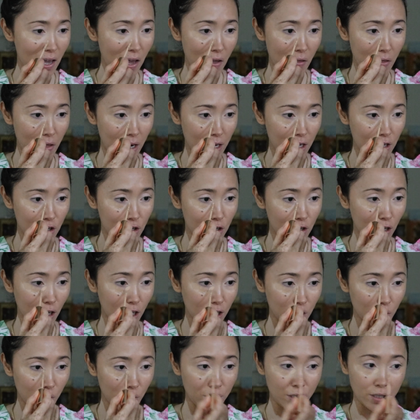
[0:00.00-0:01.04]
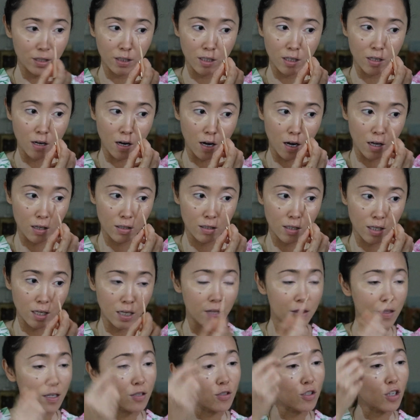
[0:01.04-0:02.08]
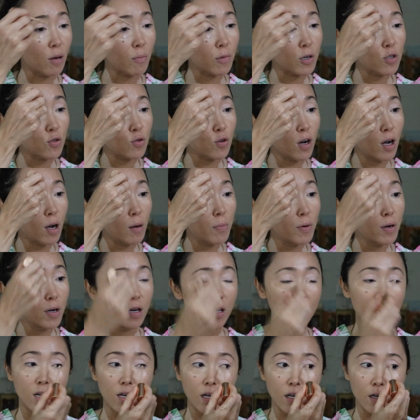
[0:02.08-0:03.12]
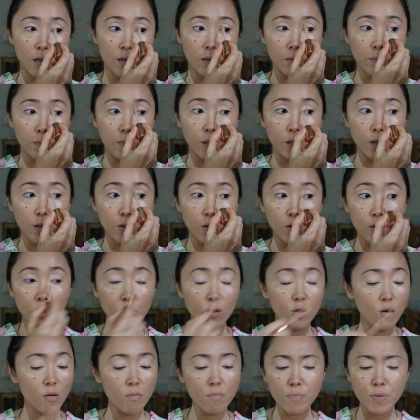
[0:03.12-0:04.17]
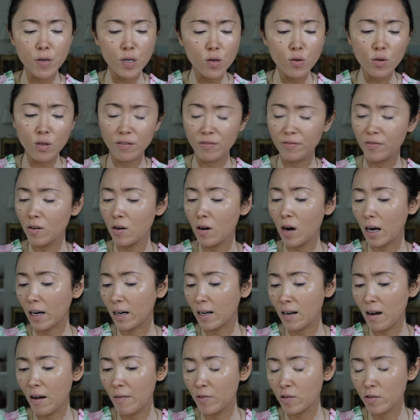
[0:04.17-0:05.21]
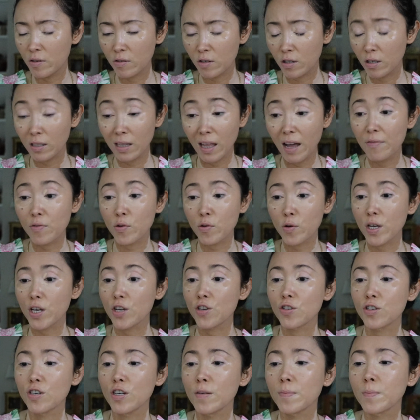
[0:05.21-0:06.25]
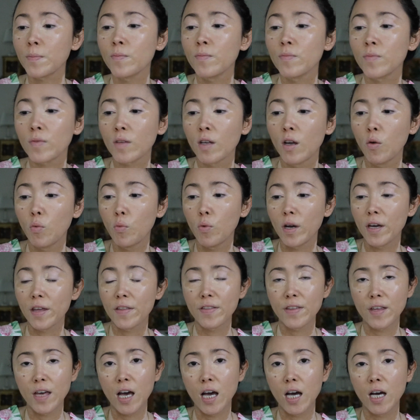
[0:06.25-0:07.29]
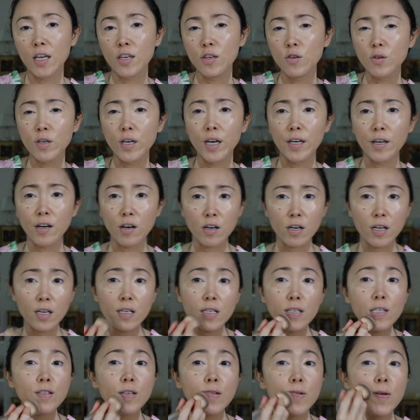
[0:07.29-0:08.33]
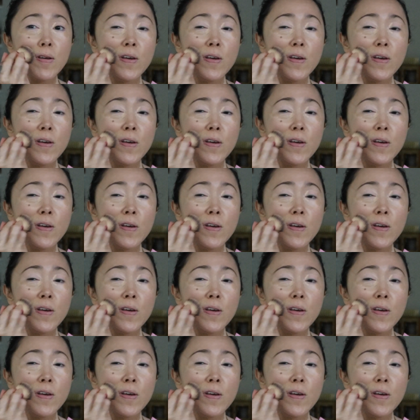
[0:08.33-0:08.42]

that I just recently got in the summer drop. Blue, beautiful, a collaboration with a UK artist.